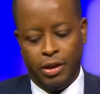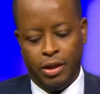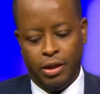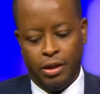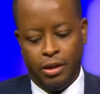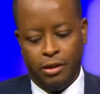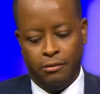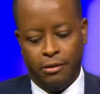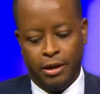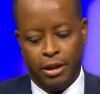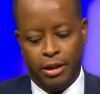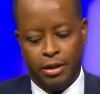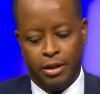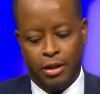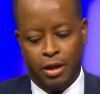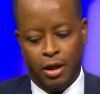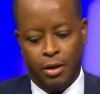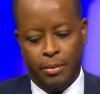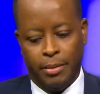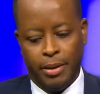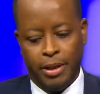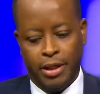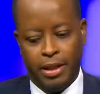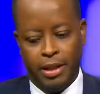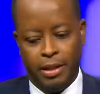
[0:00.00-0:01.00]
here right now
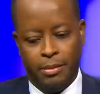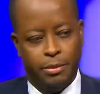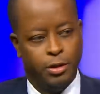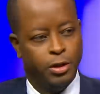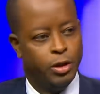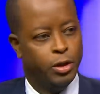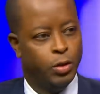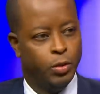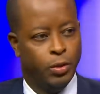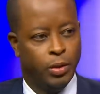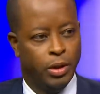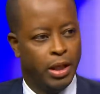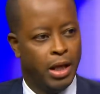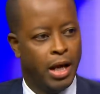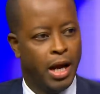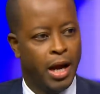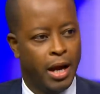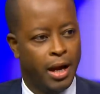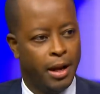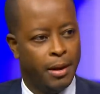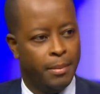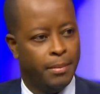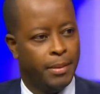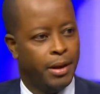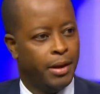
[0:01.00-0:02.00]
by the name of Jewel
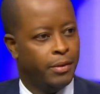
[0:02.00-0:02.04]
Ham.